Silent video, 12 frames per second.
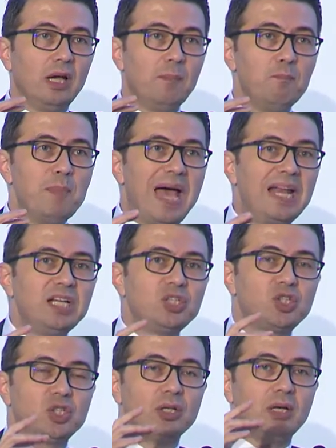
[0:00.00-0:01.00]

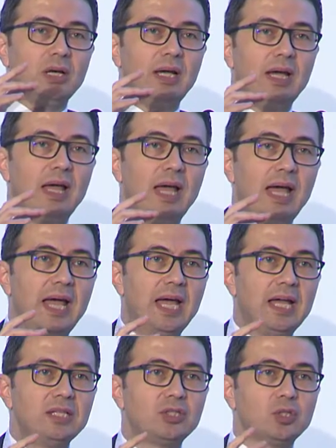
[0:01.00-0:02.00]
manage
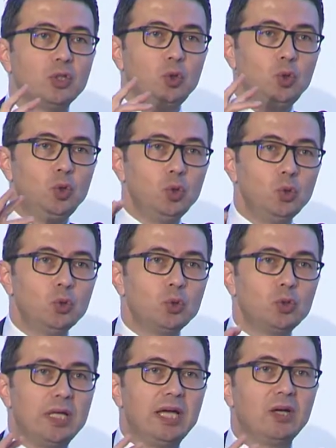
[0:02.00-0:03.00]
and
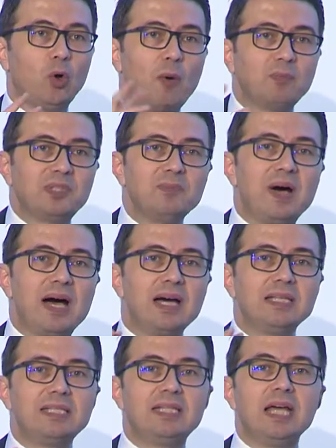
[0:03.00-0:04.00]
use their
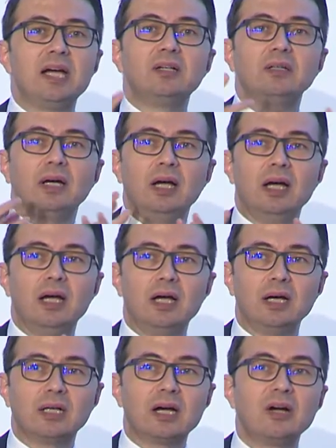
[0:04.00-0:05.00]
optimize
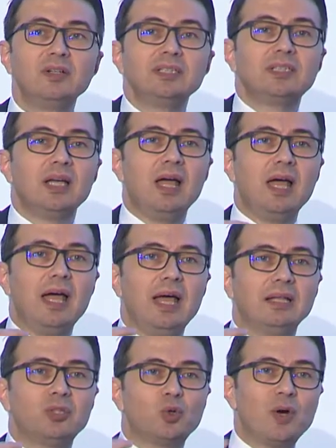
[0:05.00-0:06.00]
their current
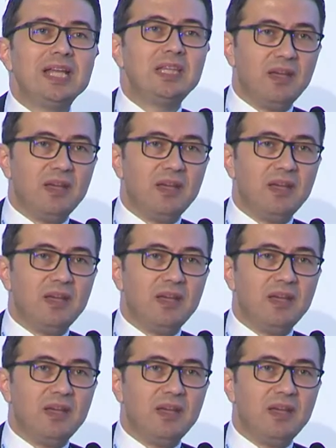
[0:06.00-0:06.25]
trade